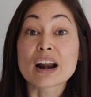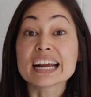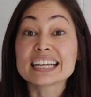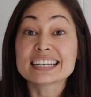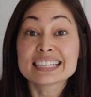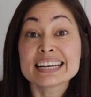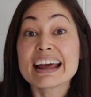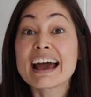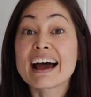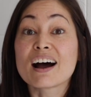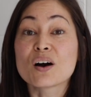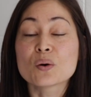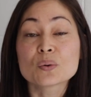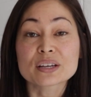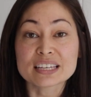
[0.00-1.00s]
right
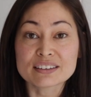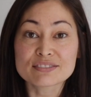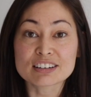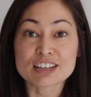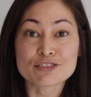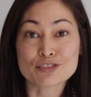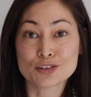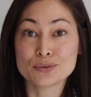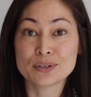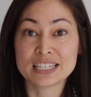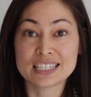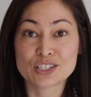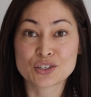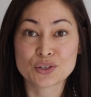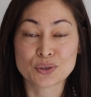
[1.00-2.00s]
now, even if you
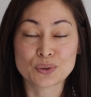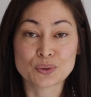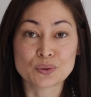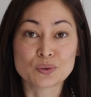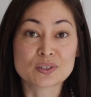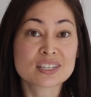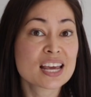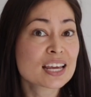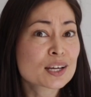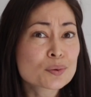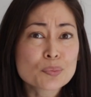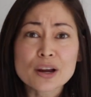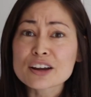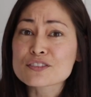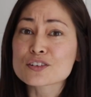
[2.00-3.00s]
need to take
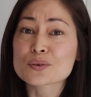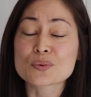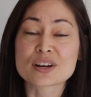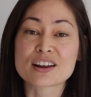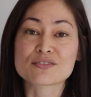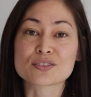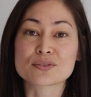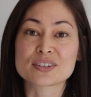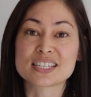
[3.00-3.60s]
a break for whatever